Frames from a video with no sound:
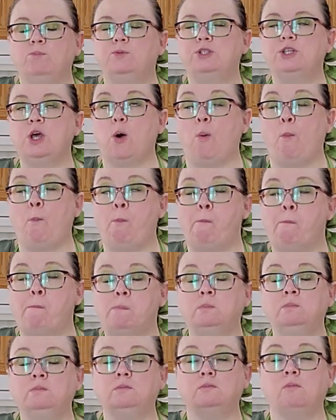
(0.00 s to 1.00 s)
So,
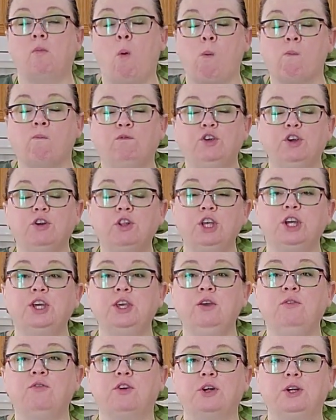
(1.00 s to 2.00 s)
if you're
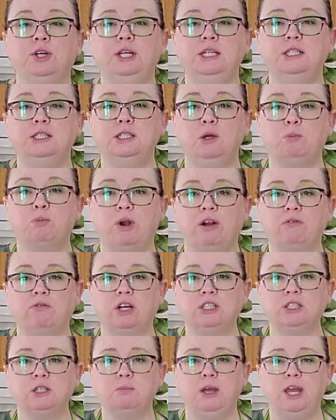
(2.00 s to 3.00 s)
looking for an easy bread
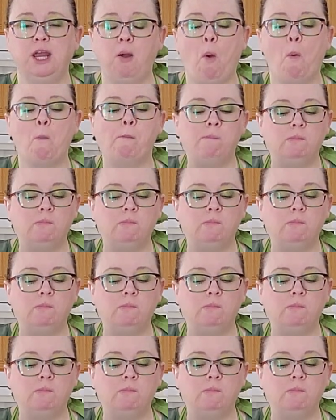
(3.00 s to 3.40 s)
recipe,